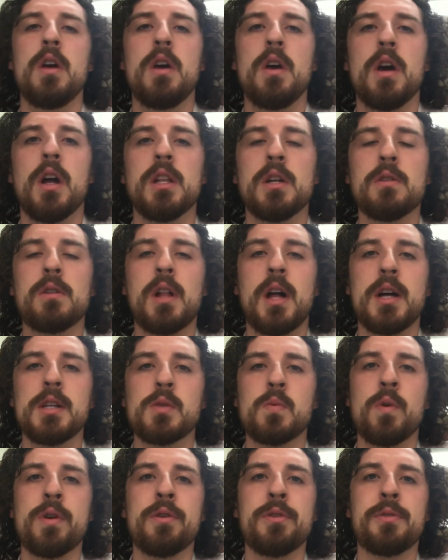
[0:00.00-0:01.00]
Hello
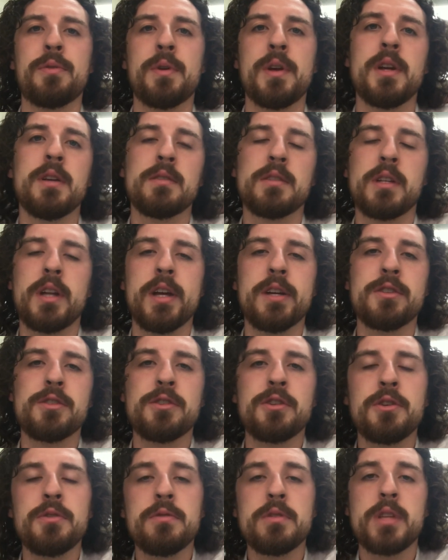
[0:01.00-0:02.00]
Class 103, today is
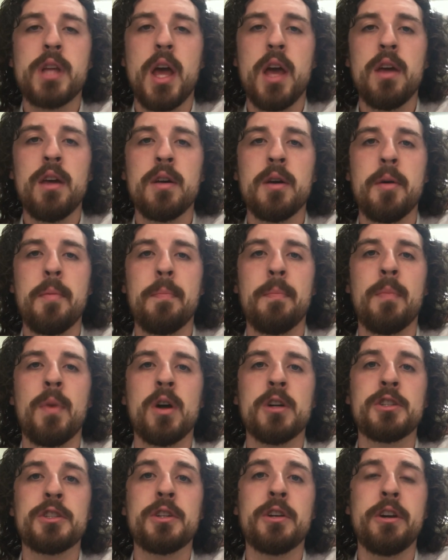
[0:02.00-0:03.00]
Tuesday,
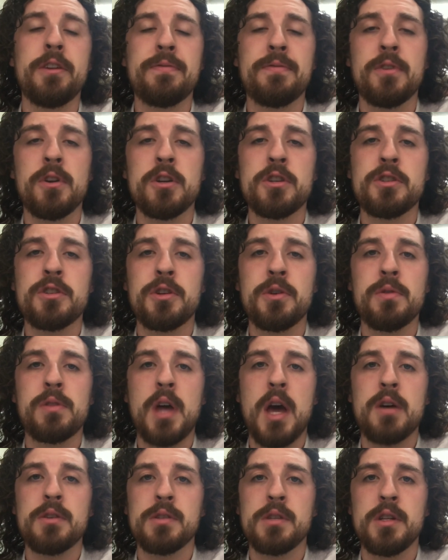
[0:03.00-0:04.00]
March 31st,
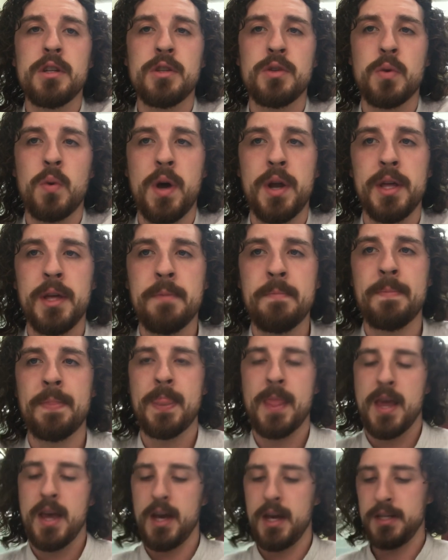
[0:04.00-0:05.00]
2020,
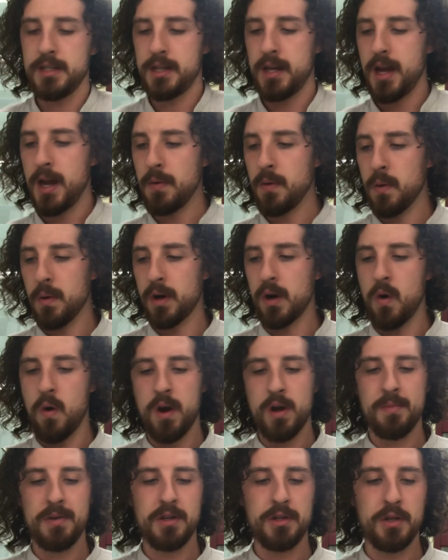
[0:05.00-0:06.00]
and today what we're going
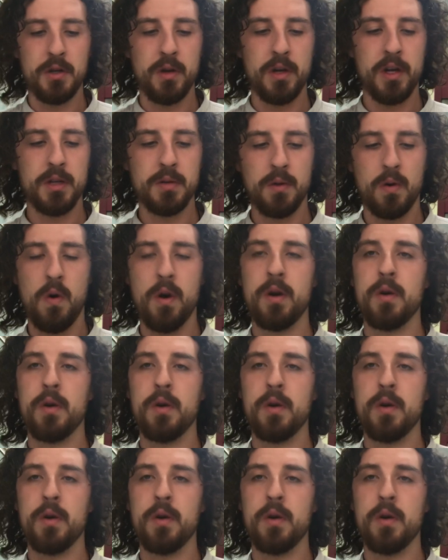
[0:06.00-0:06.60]
to be doing is we're going to